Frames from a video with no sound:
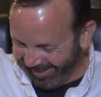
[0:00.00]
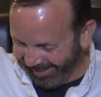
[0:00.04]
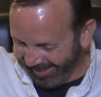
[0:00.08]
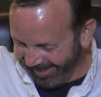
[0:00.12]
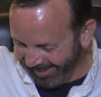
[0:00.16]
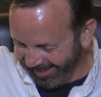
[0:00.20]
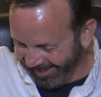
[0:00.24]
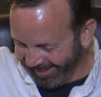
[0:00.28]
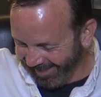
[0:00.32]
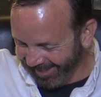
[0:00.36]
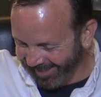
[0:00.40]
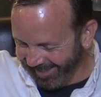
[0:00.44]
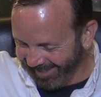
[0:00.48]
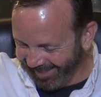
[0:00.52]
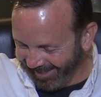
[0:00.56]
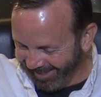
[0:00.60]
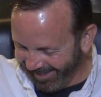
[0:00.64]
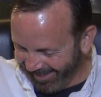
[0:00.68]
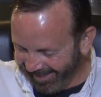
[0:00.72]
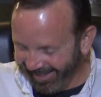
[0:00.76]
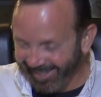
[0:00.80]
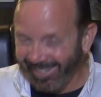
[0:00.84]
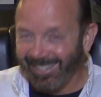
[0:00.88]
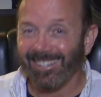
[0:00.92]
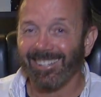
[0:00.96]
Eh,
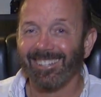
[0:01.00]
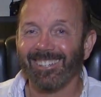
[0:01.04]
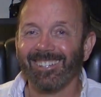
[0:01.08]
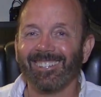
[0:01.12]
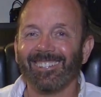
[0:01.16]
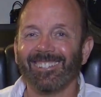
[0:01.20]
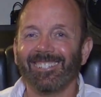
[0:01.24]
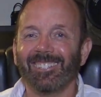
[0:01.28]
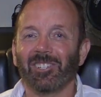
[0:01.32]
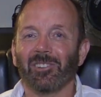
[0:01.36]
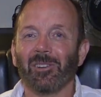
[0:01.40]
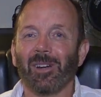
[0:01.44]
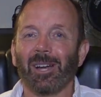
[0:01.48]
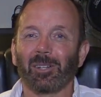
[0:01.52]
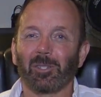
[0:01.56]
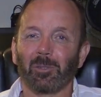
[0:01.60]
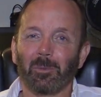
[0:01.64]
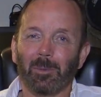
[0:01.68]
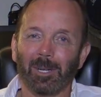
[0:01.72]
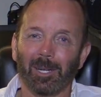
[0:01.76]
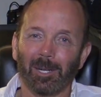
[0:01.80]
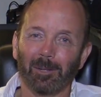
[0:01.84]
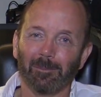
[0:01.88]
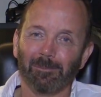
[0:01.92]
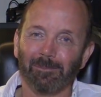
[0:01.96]
he cracks
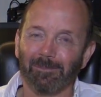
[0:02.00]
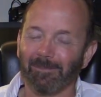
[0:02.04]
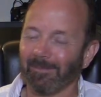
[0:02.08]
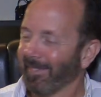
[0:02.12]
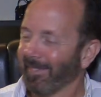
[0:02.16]
me up.